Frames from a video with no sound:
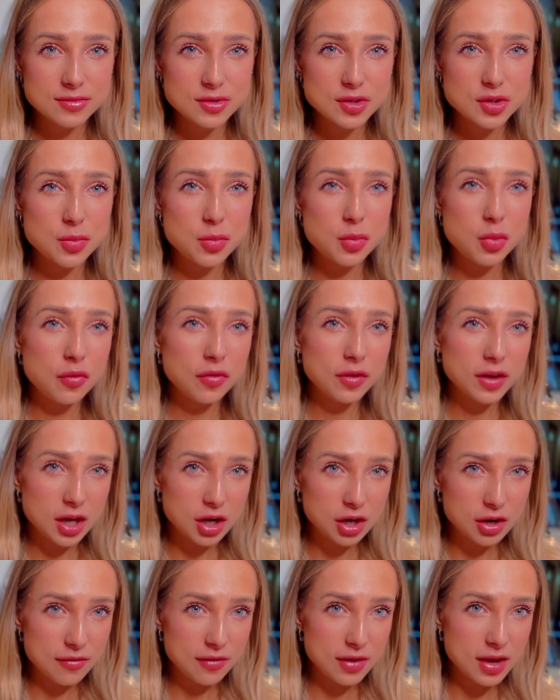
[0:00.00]
to move
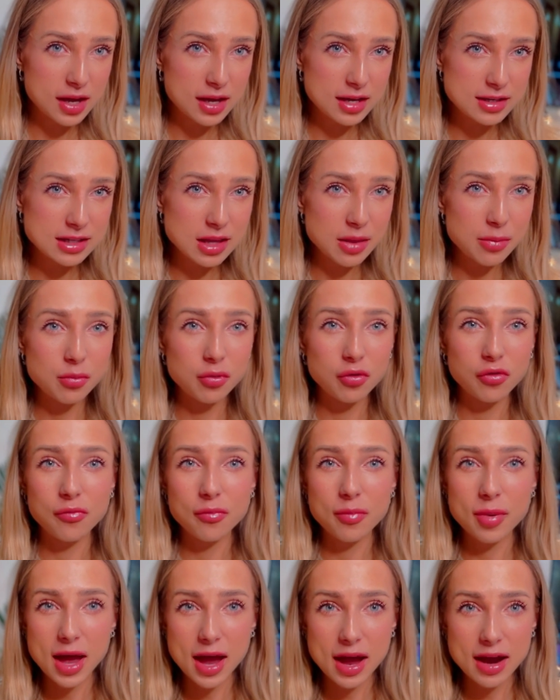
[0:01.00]
here in Vegas and move
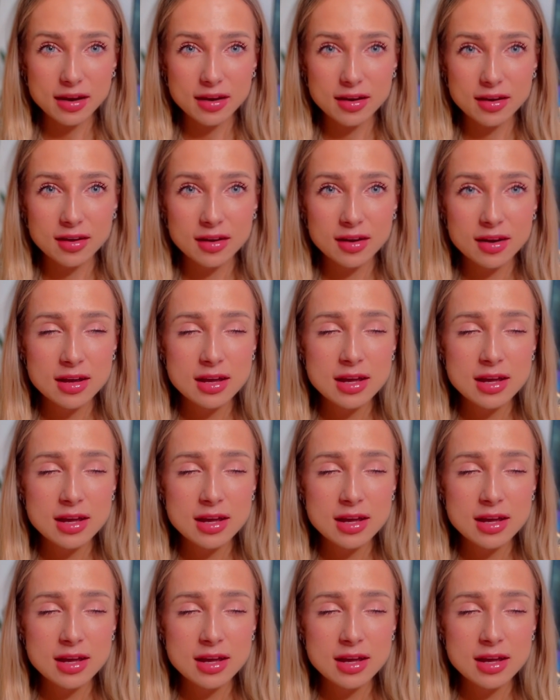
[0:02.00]
back,